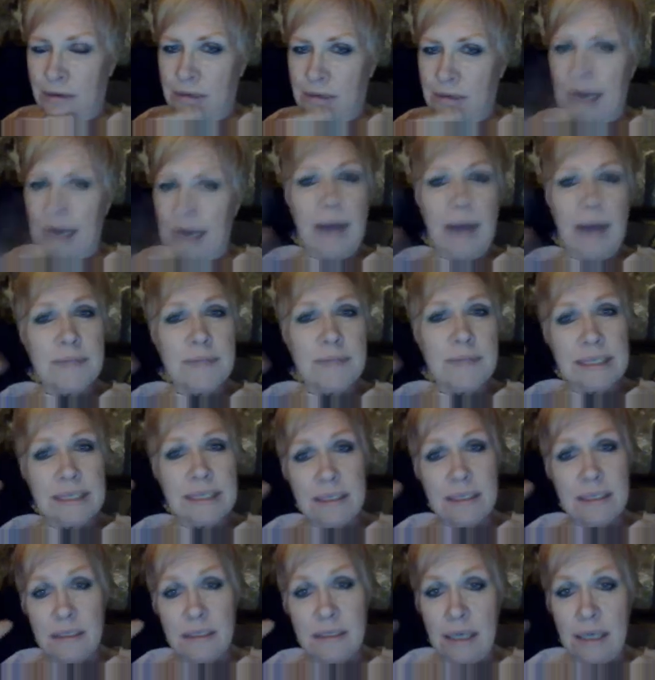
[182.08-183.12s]
now
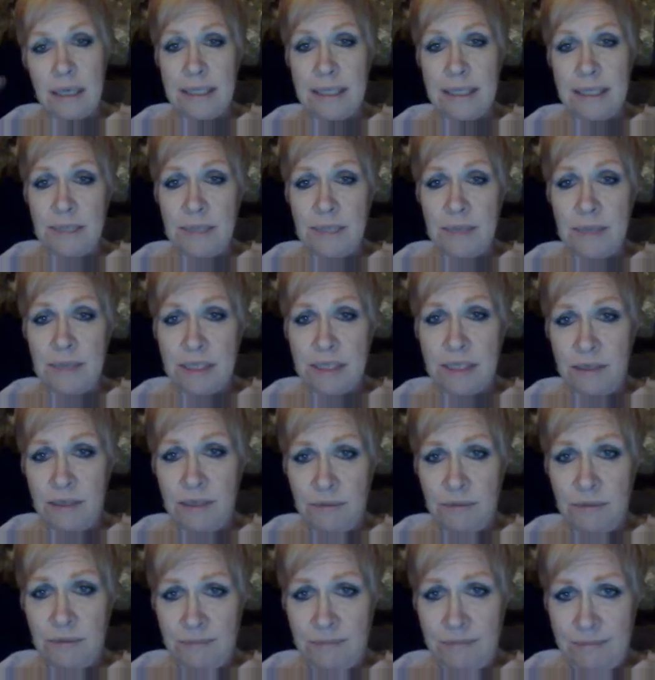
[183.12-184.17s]
I did rescue.
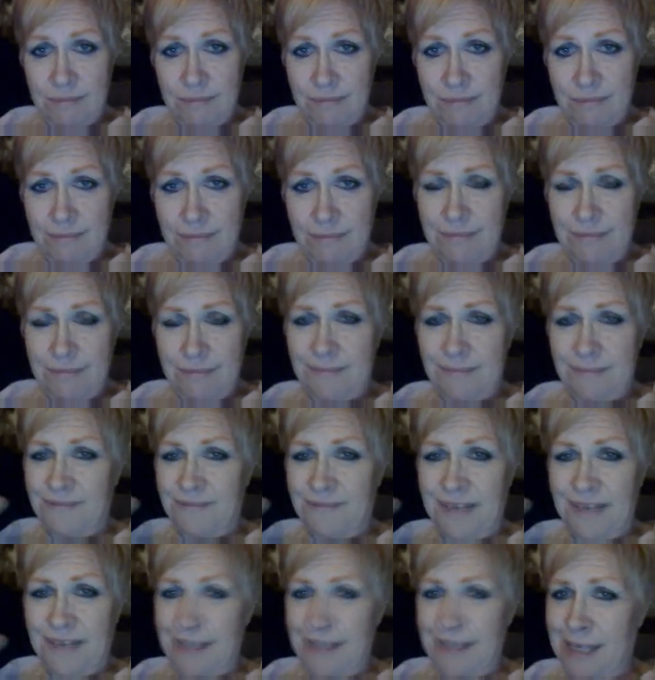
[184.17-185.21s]

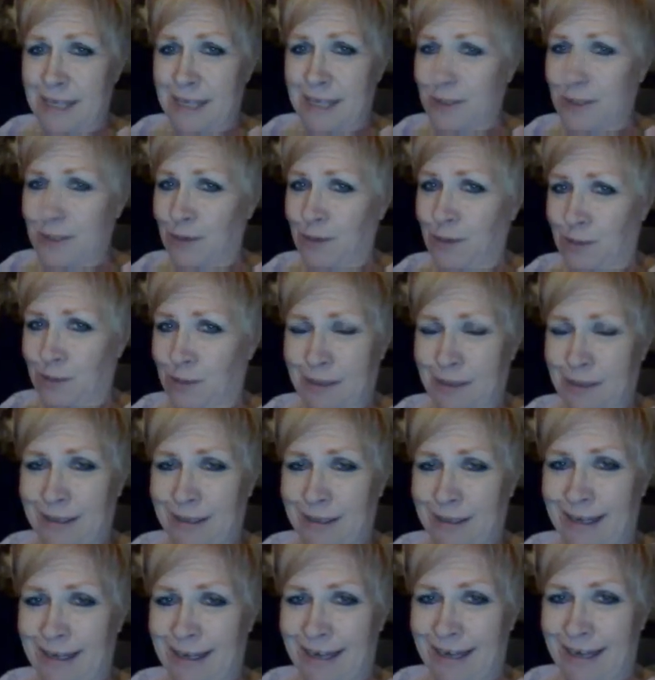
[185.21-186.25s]
That's never been a
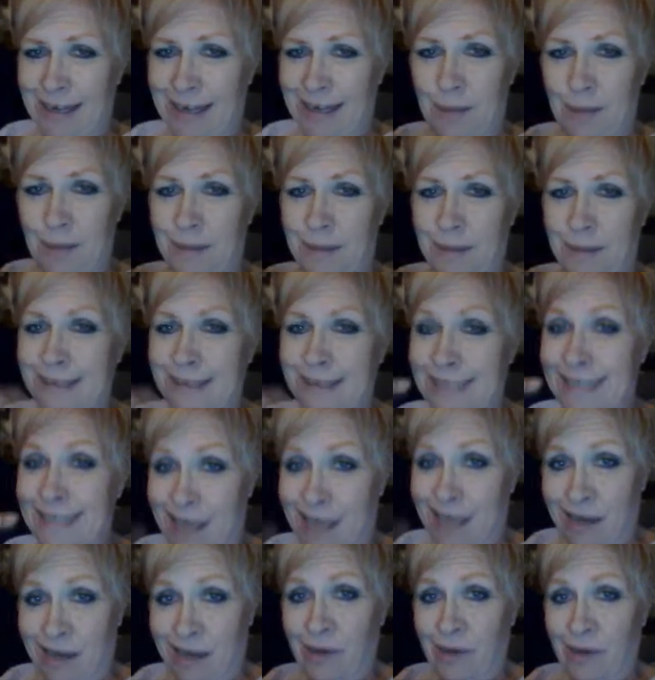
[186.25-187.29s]
lie. I placed
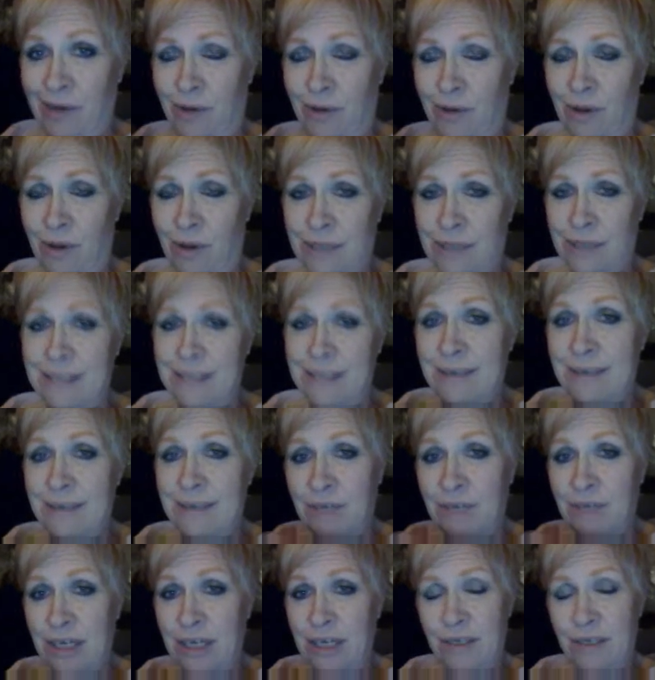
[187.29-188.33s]
900 dogs in 7
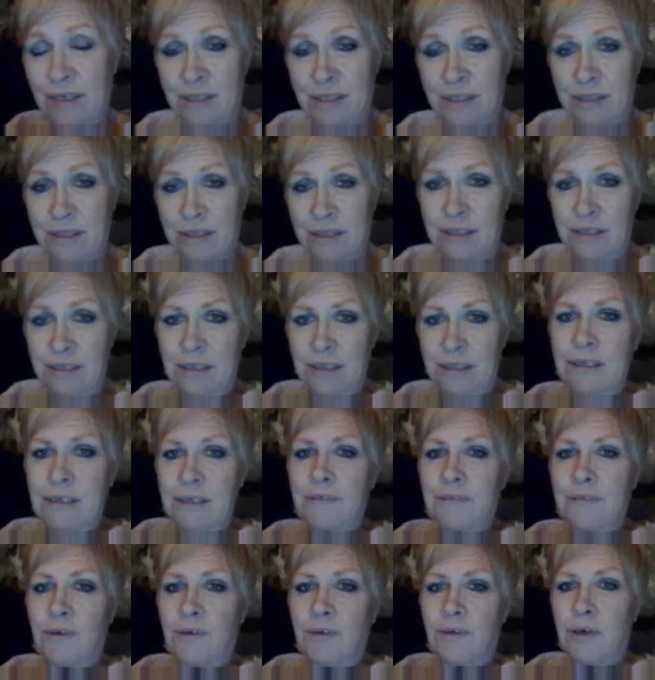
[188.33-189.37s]
years
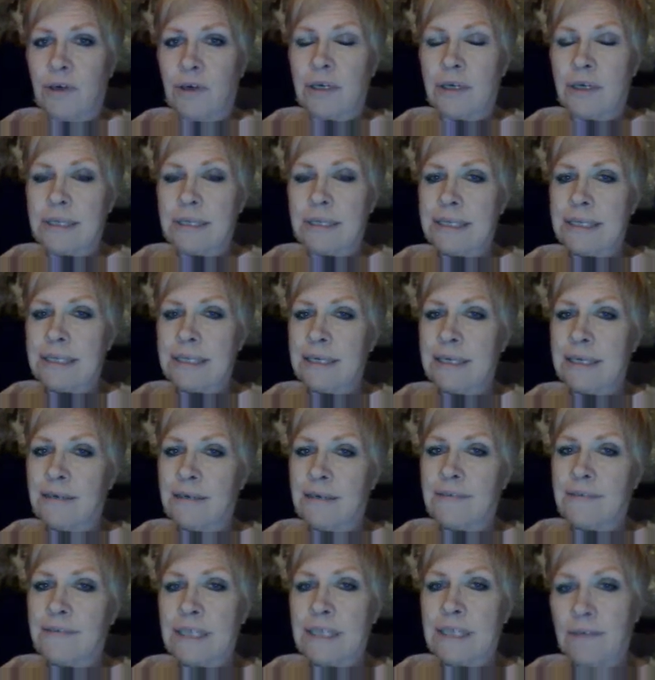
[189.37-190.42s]
for the city of
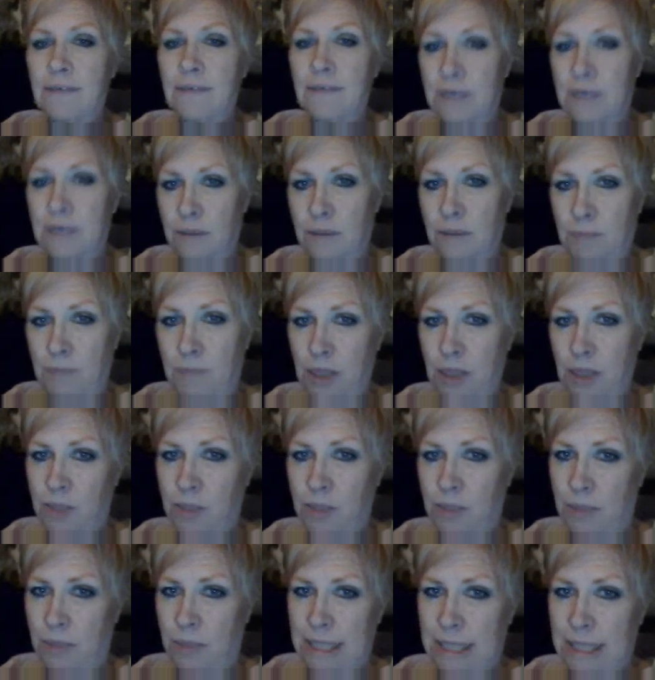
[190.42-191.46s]
Seagoville, Balch
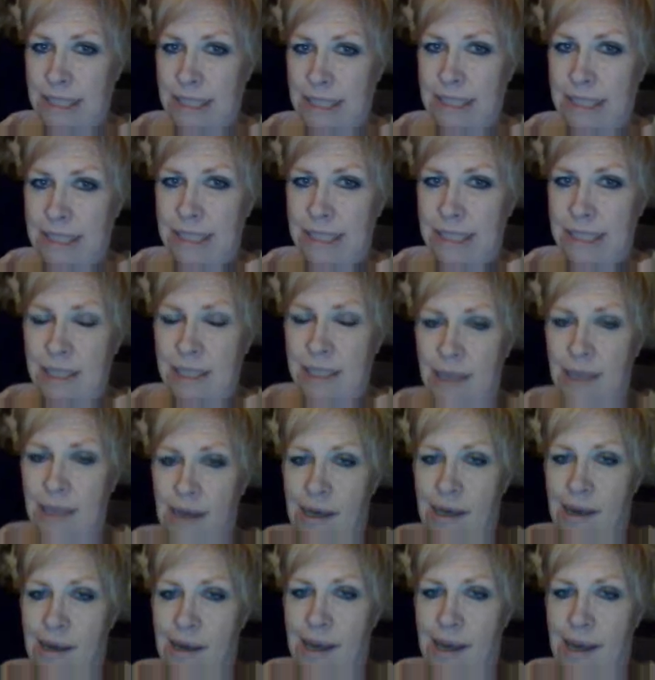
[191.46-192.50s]
Springs,
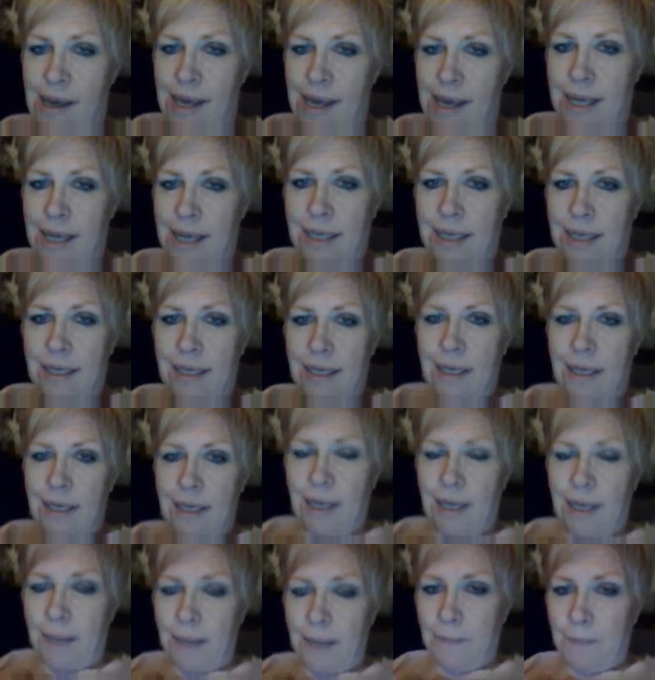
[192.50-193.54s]
and
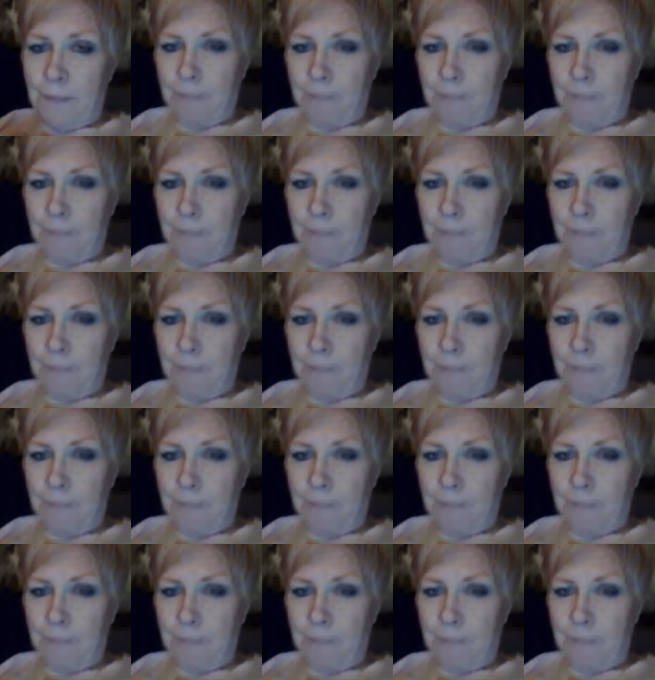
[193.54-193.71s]
I've